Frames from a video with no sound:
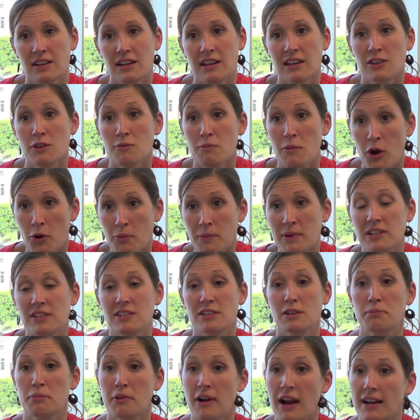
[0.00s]
in the moment
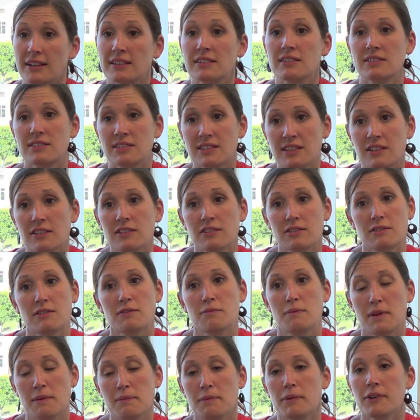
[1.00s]
to practice skills
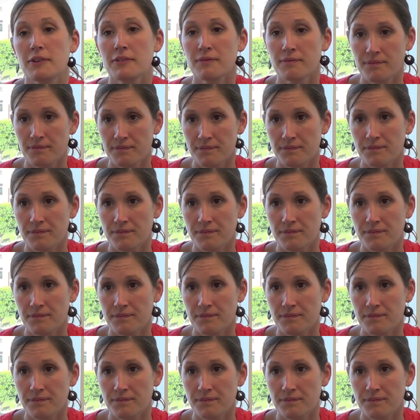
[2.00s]
with people.